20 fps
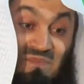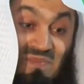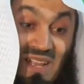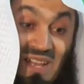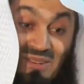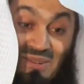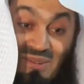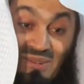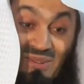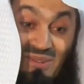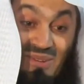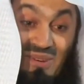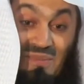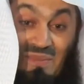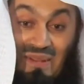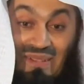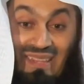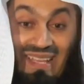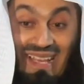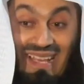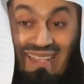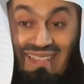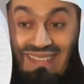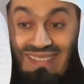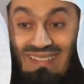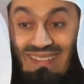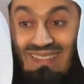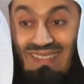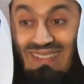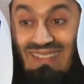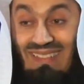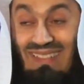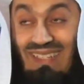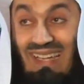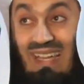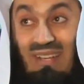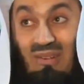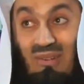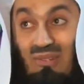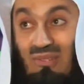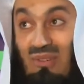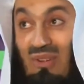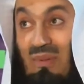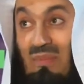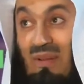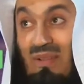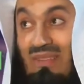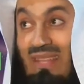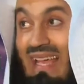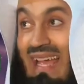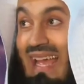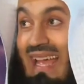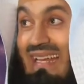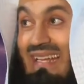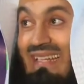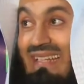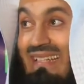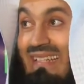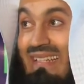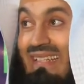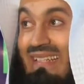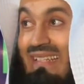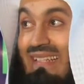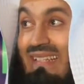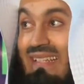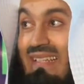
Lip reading: I don't know about that. I don't know about that.